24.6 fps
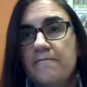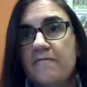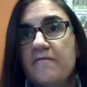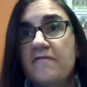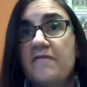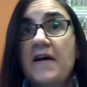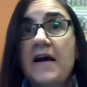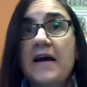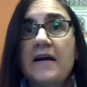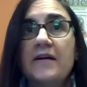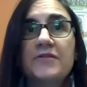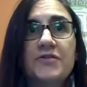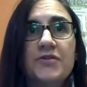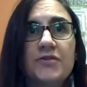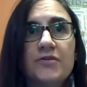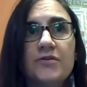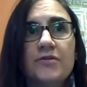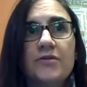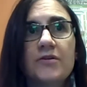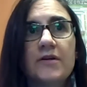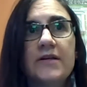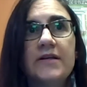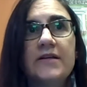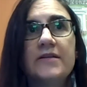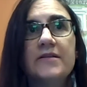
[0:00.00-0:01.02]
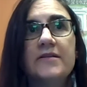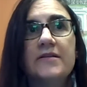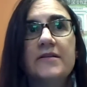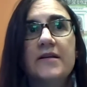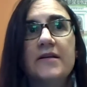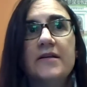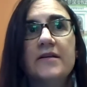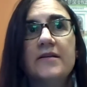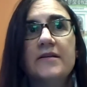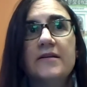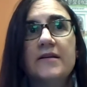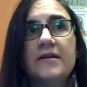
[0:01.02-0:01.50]
factor
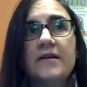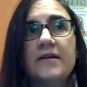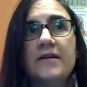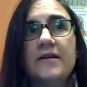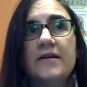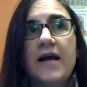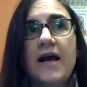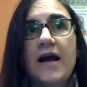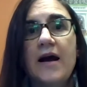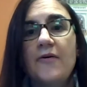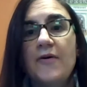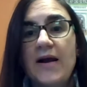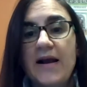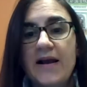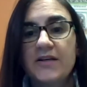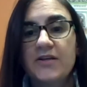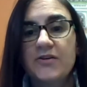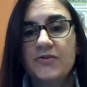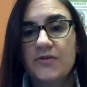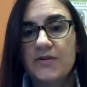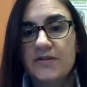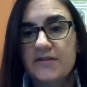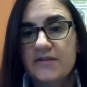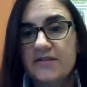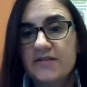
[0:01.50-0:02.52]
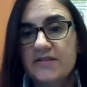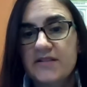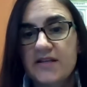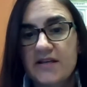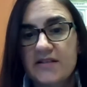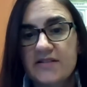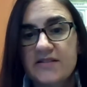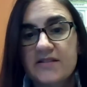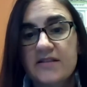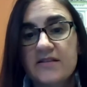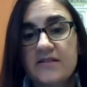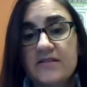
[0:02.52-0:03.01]
in how accurate this
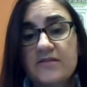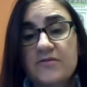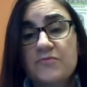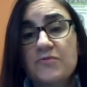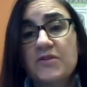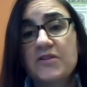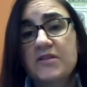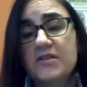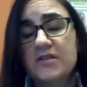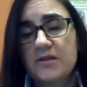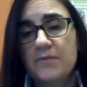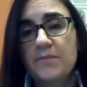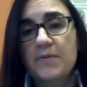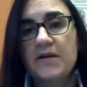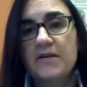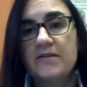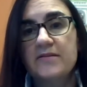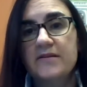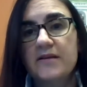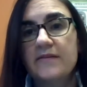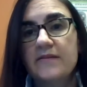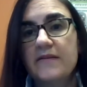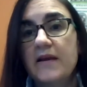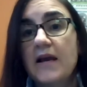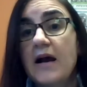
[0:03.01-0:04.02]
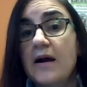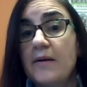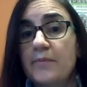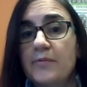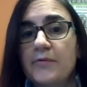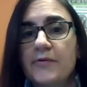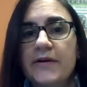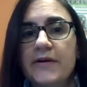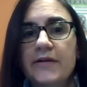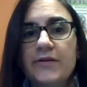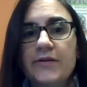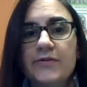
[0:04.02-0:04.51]
test is really depends on the
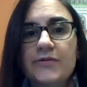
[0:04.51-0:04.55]
operator.